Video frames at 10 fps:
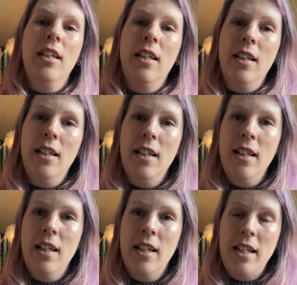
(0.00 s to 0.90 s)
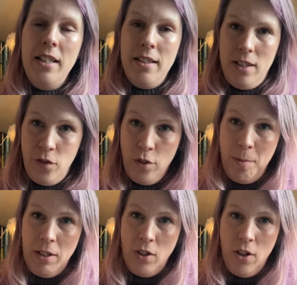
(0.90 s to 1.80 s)
And I knit this for my
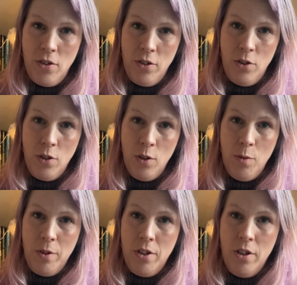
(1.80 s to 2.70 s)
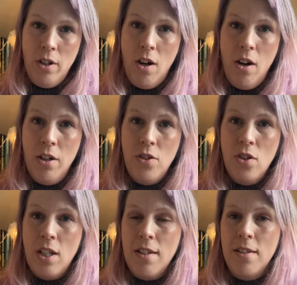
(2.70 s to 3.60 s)
daughter to go with her
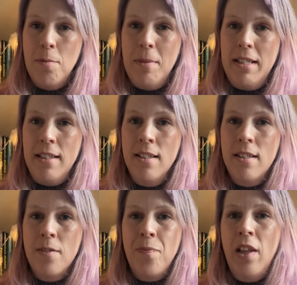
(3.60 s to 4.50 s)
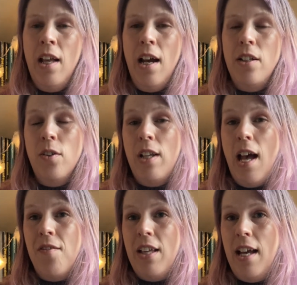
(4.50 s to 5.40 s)
arched gusset mittens. I don't
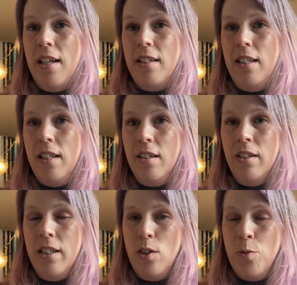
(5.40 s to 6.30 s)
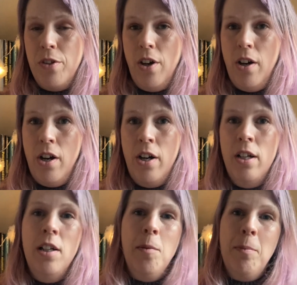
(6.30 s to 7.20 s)
have the hat here, it's with her,
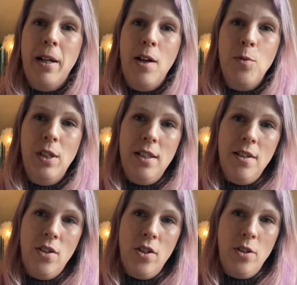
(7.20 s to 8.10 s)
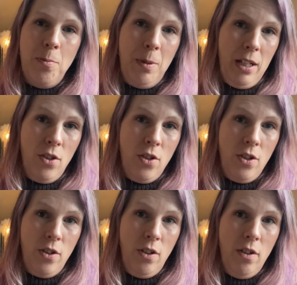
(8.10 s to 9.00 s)
but I will insert a
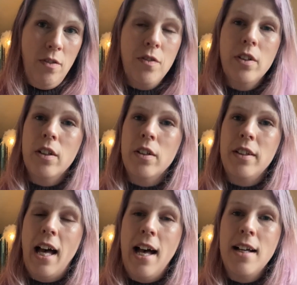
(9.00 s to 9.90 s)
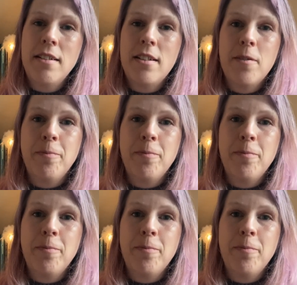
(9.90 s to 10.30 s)
picture of the hat.